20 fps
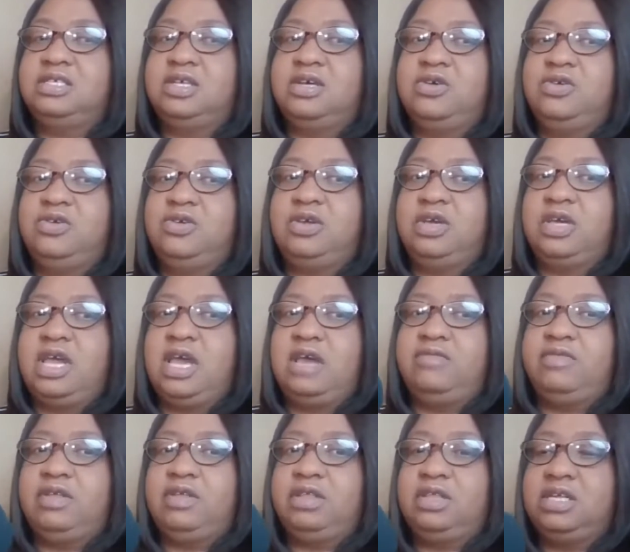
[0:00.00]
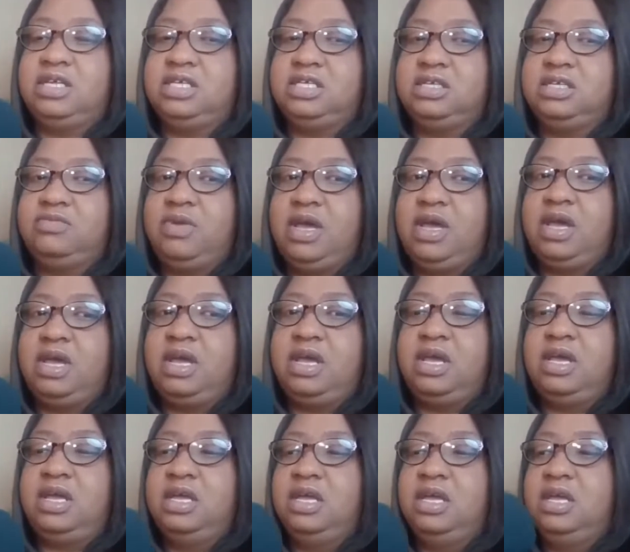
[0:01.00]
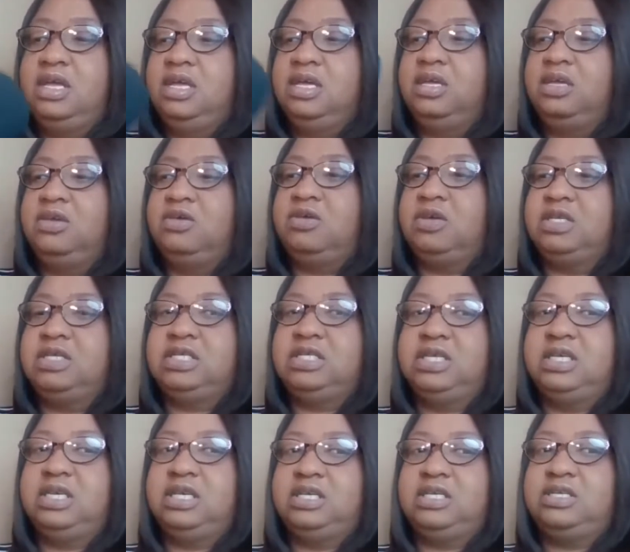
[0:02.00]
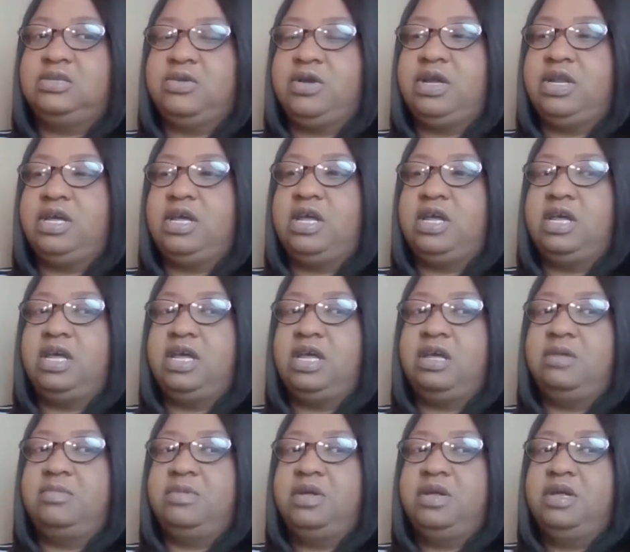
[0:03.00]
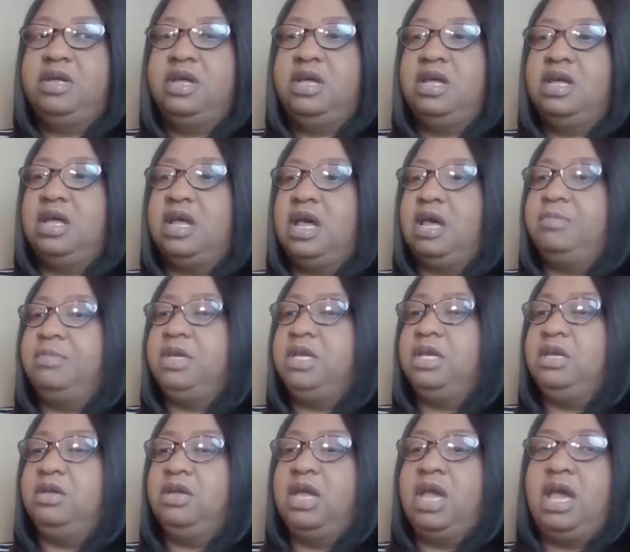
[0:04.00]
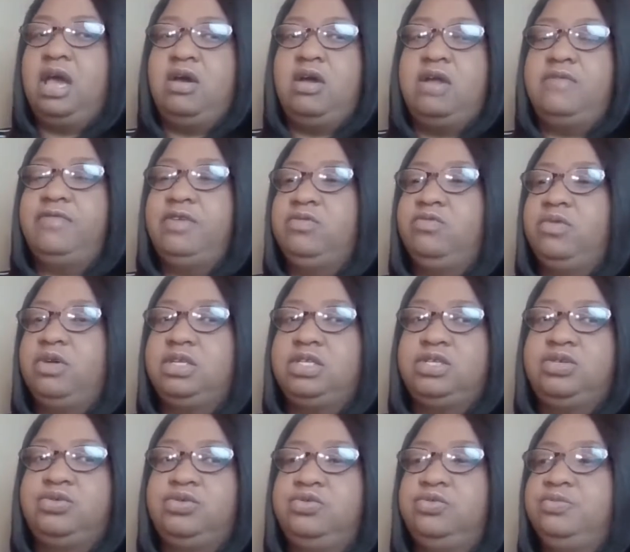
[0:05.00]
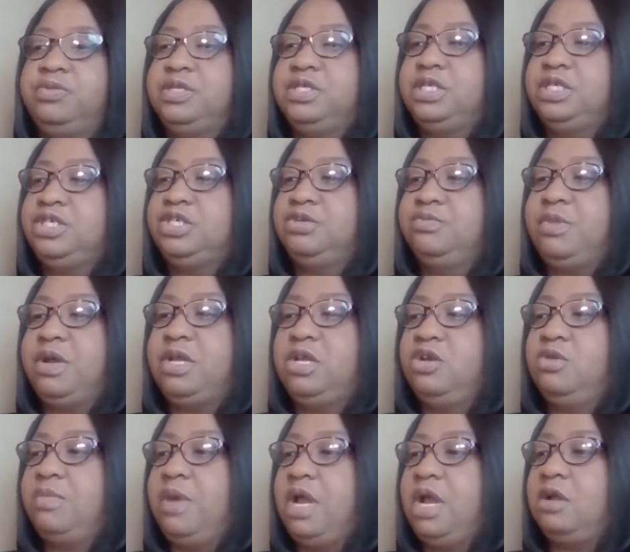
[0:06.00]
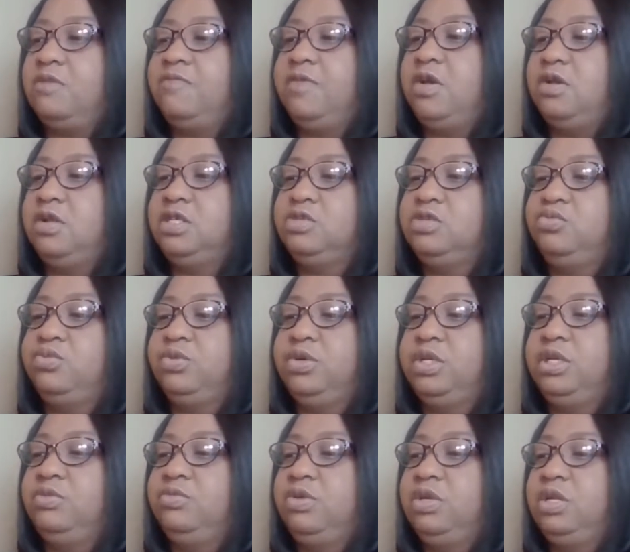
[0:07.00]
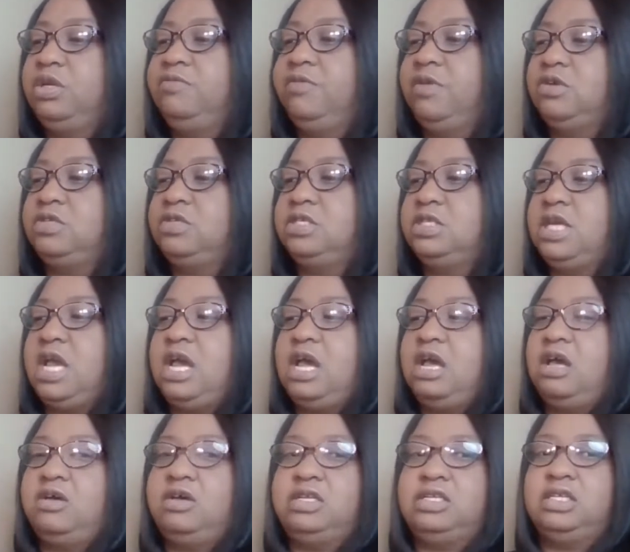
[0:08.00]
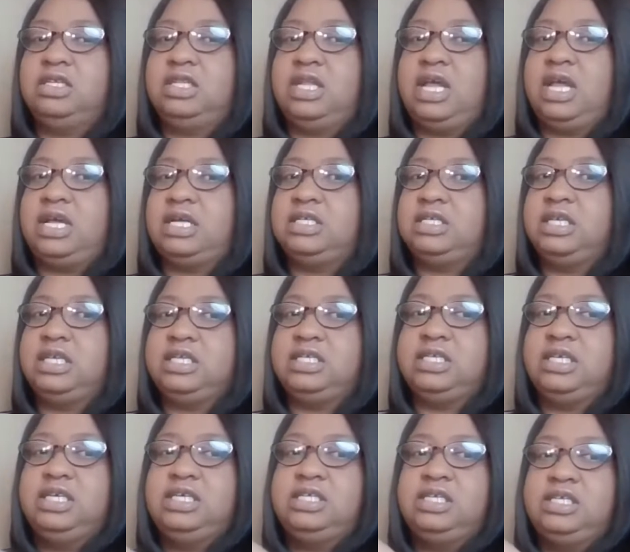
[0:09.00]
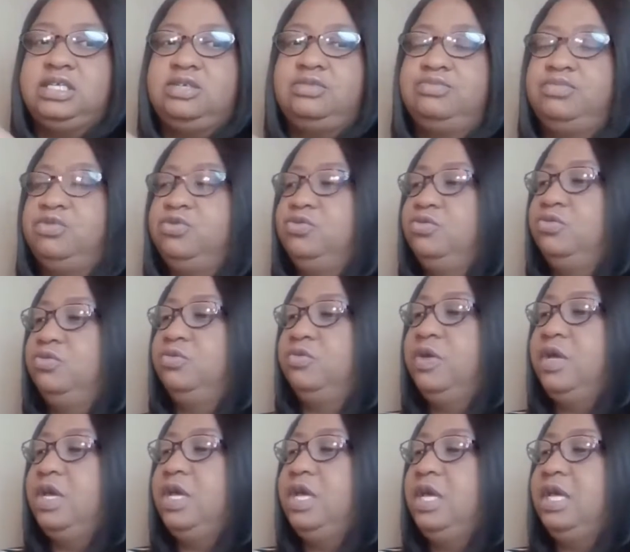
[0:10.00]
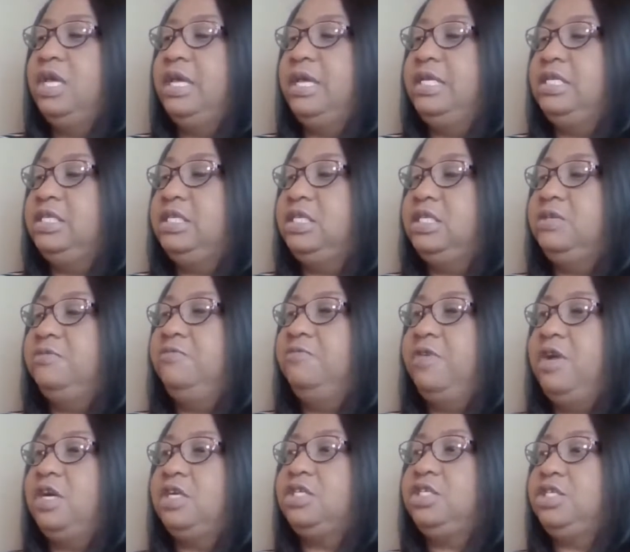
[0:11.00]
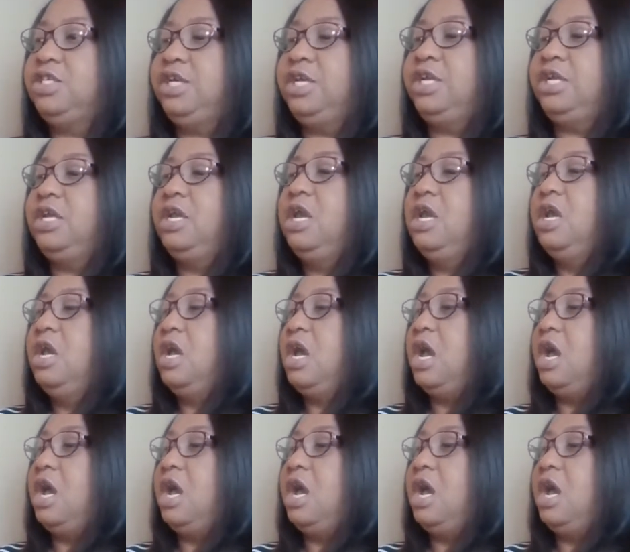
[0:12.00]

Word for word: So you can have it this way. You can sit it straight up. I mean, however you want to position your microphone is really, really versatile. It's, like I said, it's easy to move, easy to function.